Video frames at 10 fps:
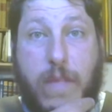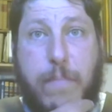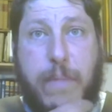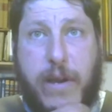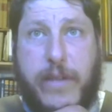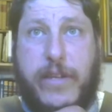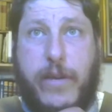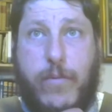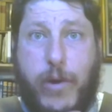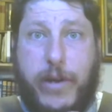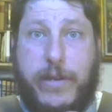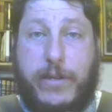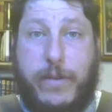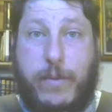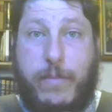because he had worked on
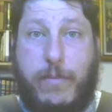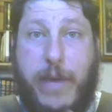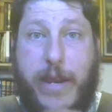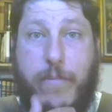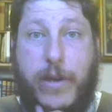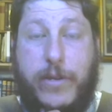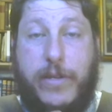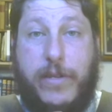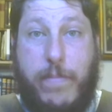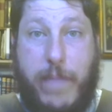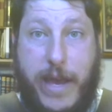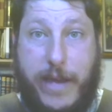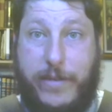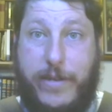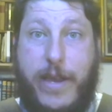some diplomatic projects in the
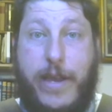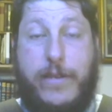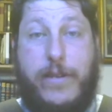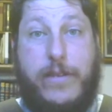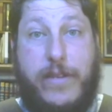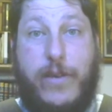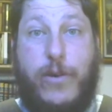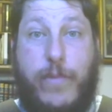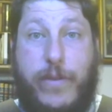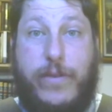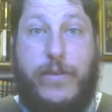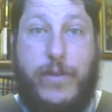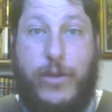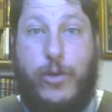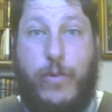past to deal with this
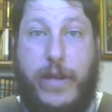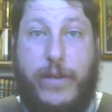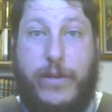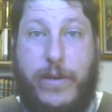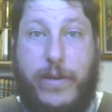situation.